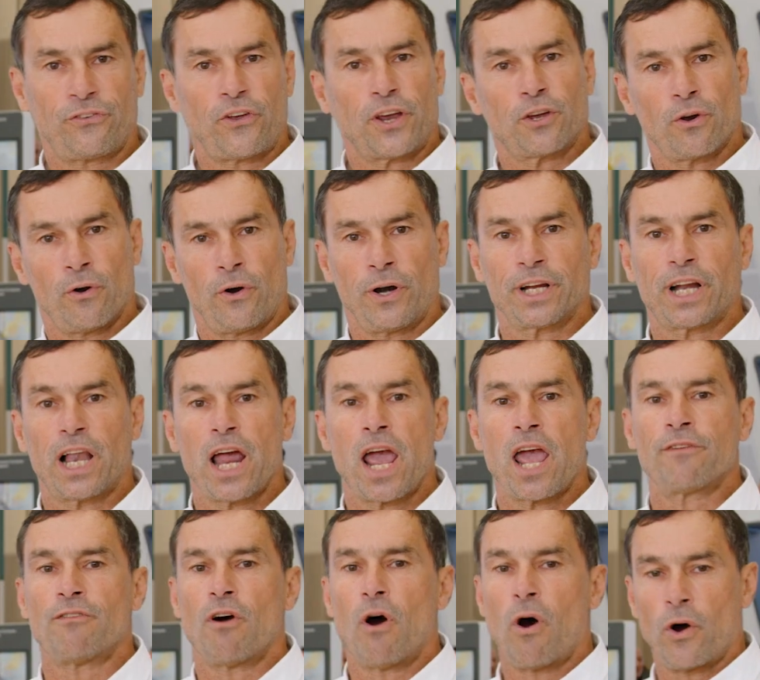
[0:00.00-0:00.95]
secure
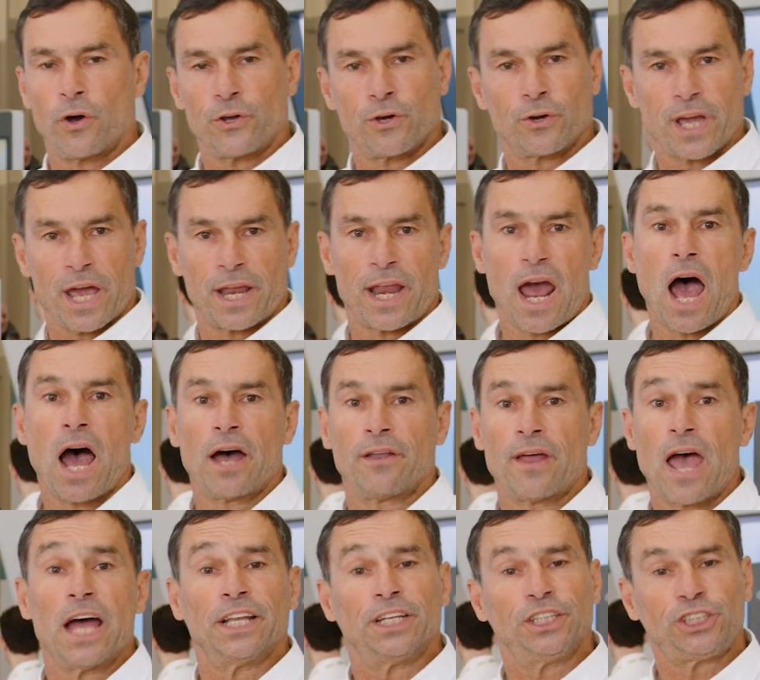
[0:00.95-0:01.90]
enclave, or you can
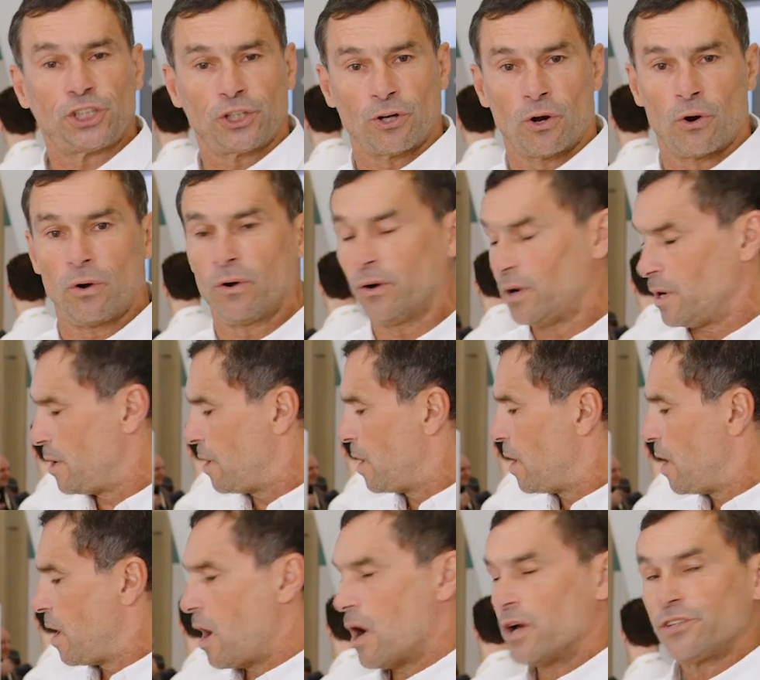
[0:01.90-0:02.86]
add additional
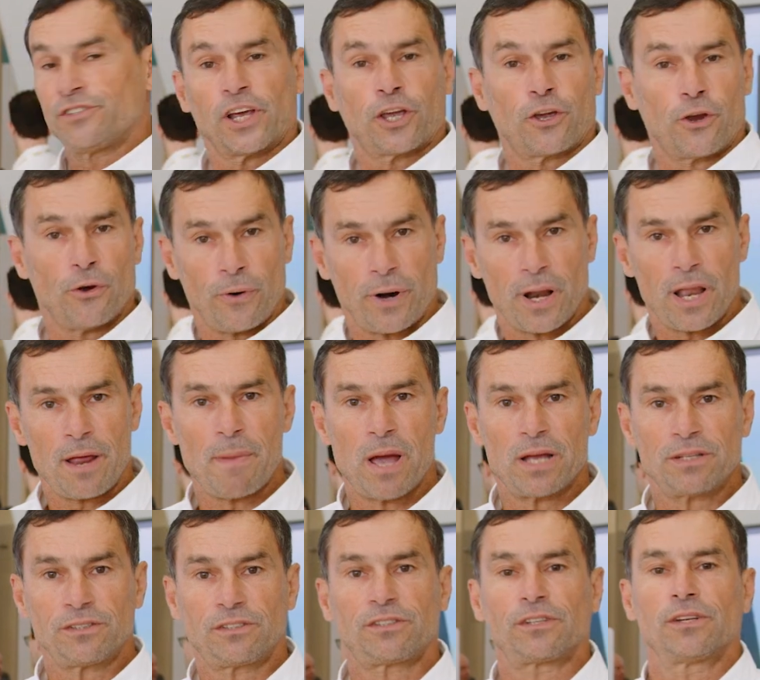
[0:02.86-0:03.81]
secure
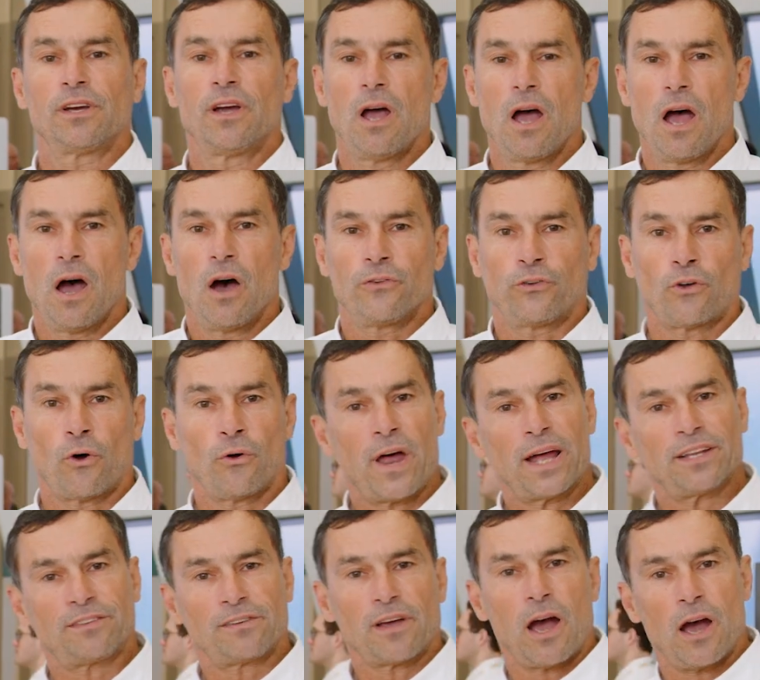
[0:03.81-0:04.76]
elements so
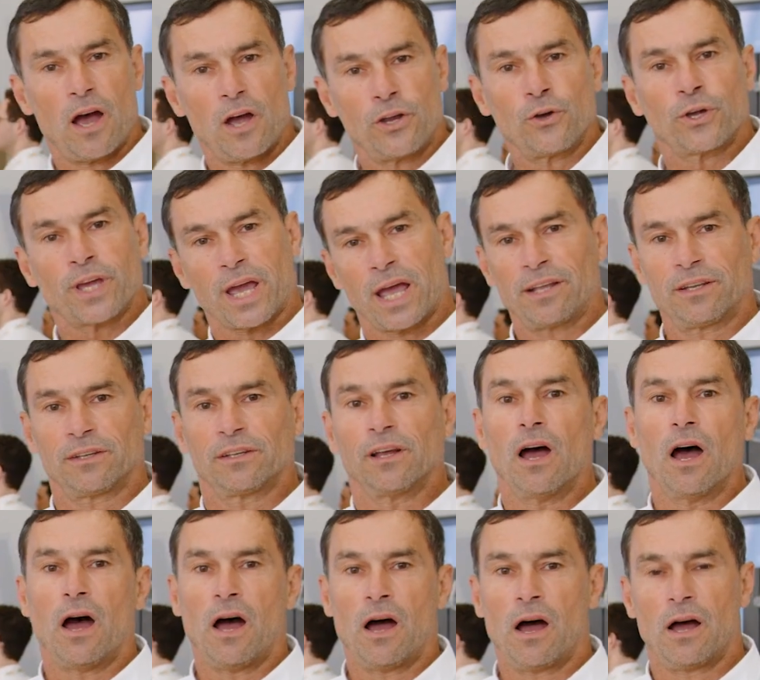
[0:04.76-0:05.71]
that uh, you can
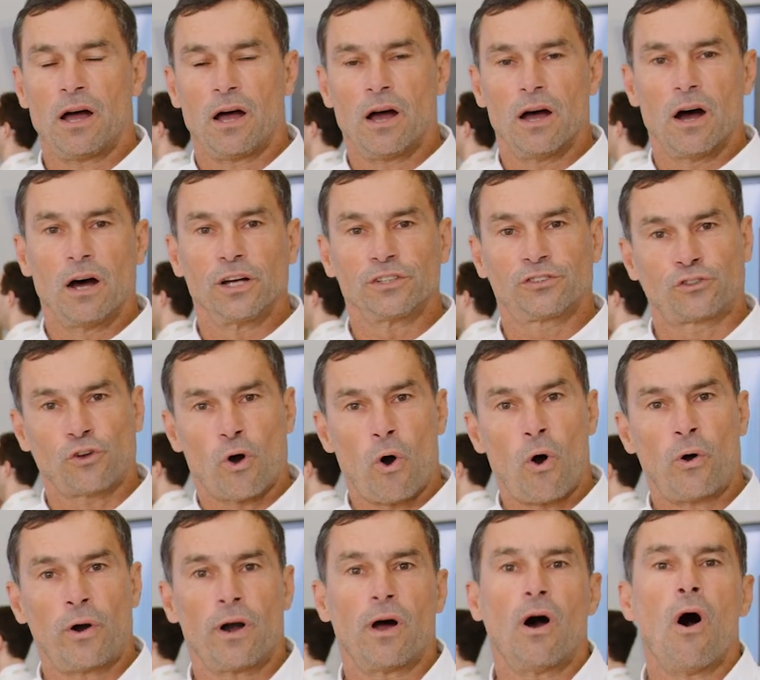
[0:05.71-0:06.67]
uh,
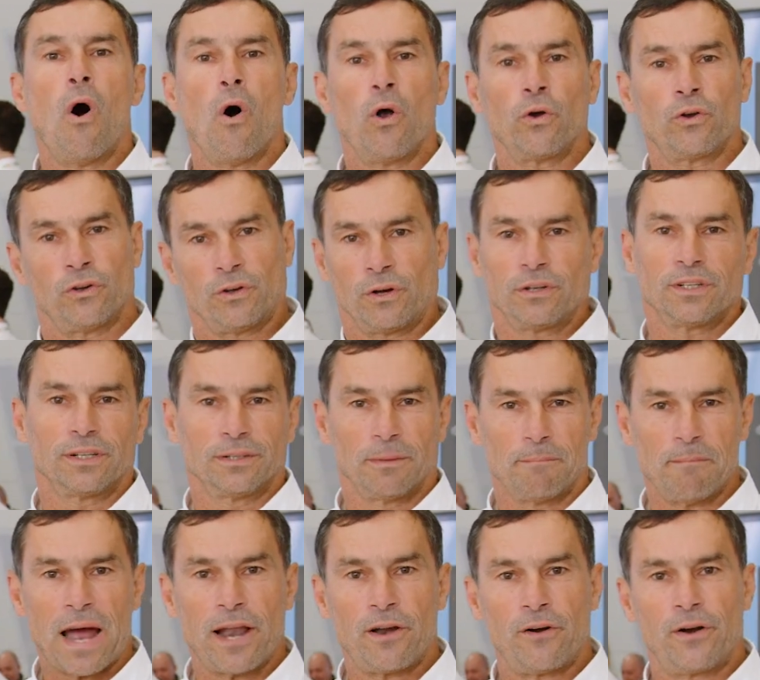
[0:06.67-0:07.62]
store all the
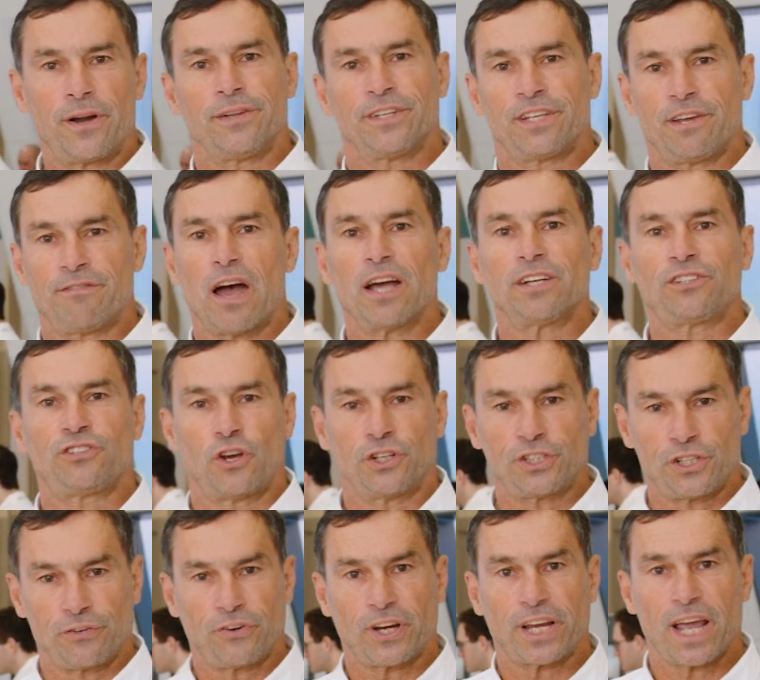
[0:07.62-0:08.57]
Matter device
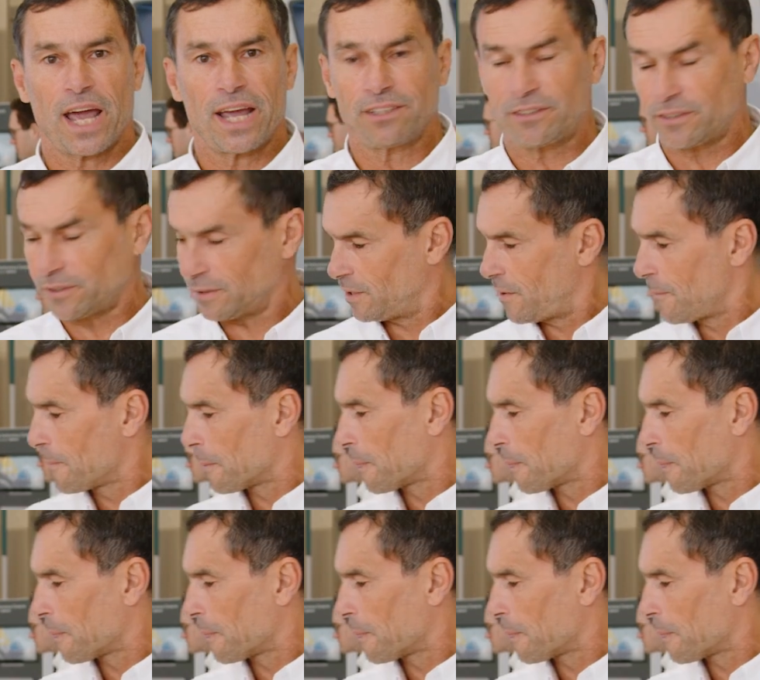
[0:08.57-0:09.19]
certificates.